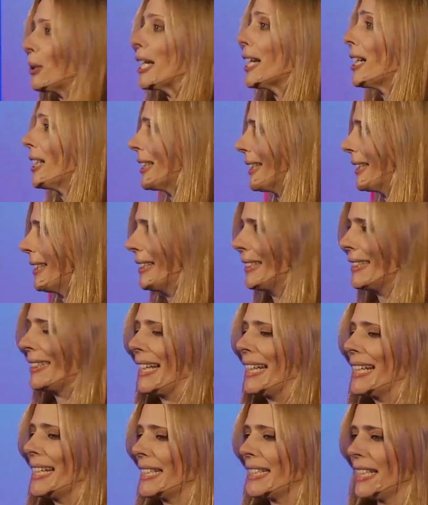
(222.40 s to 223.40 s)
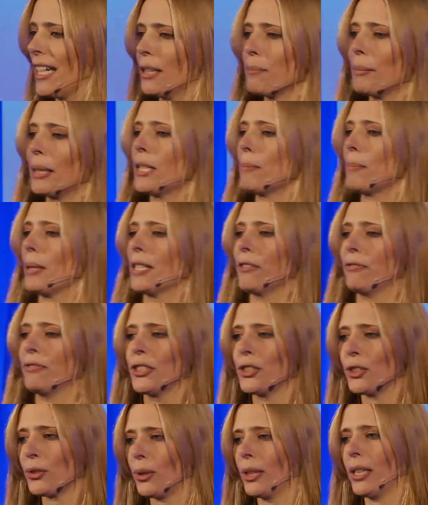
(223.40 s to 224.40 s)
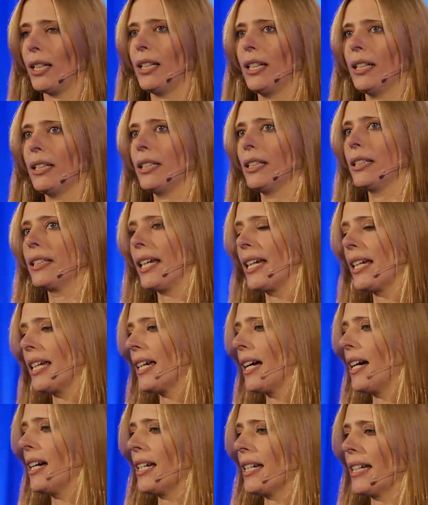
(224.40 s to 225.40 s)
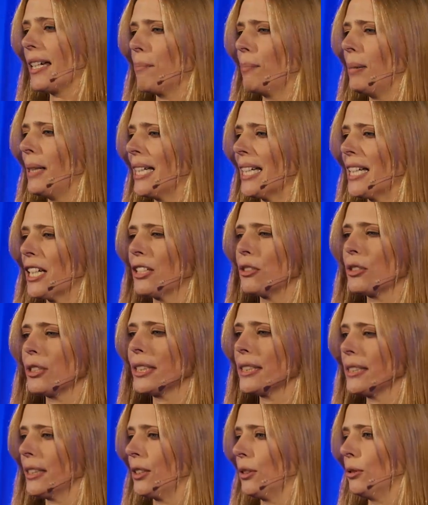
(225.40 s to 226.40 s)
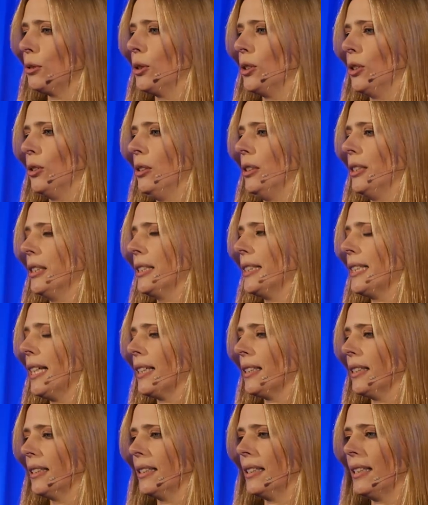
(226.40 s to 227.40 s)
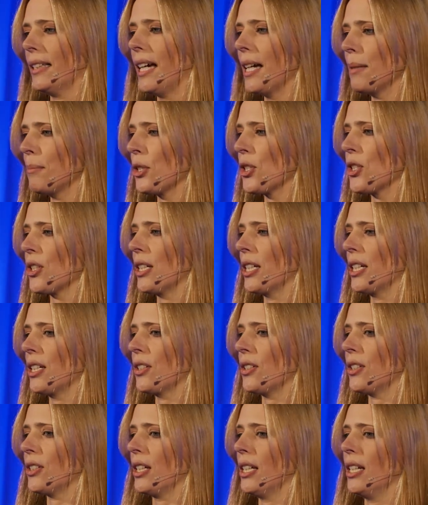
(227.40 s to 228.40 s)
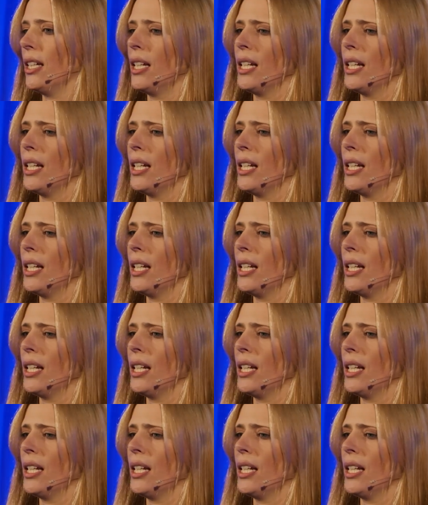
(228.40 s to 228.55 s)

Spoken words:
we hear this, and there are many benefits to AI, and AI can play a critical role in tackling climate change,